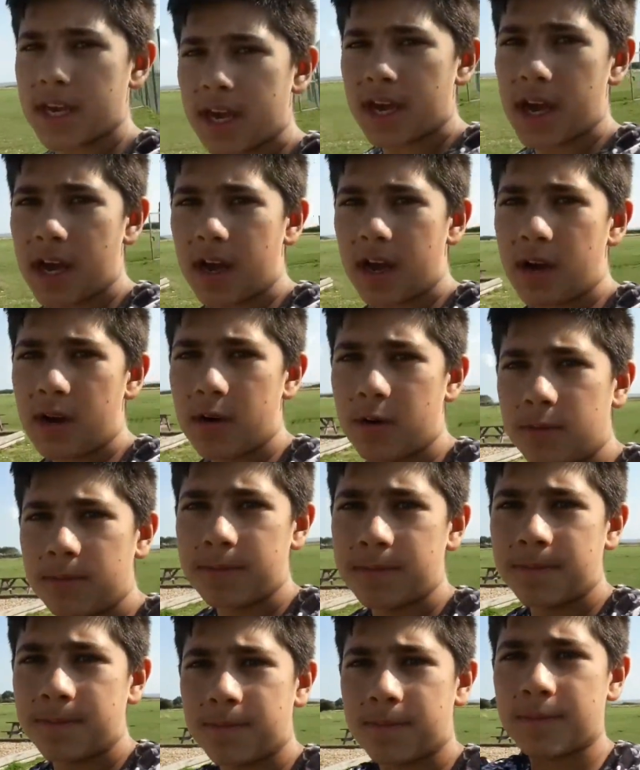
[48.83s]
it at
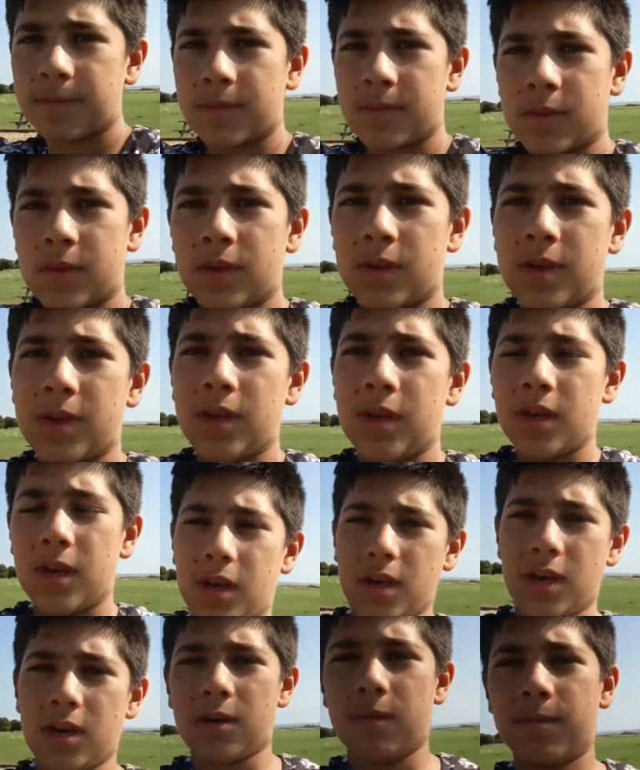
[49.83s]
home.
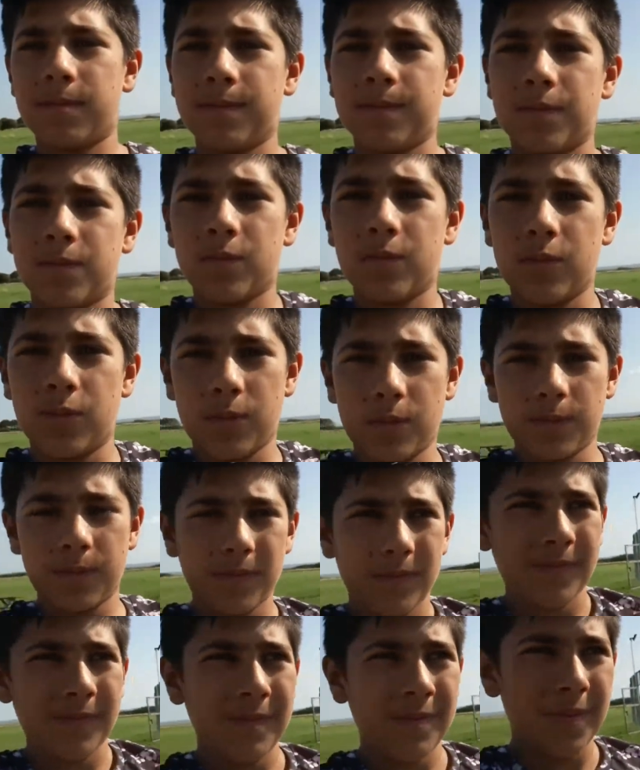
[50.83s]
Um,
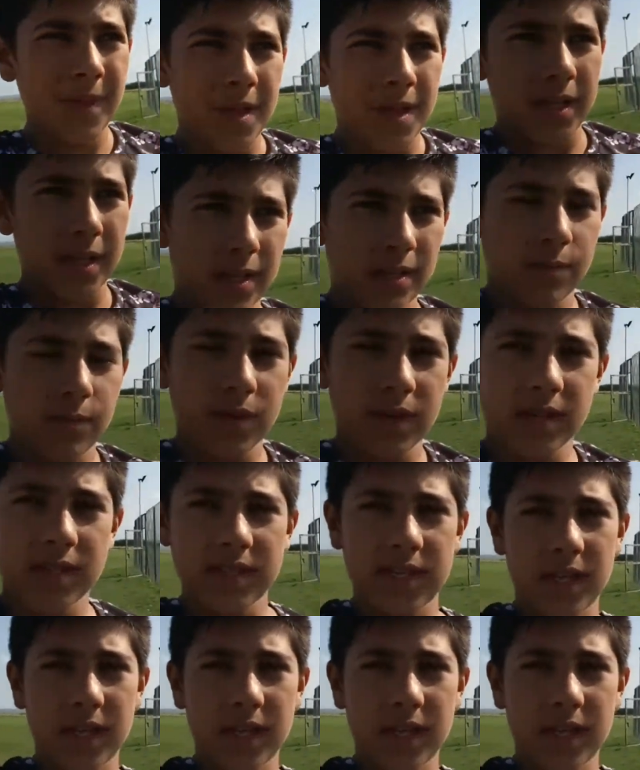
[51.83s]
we're going to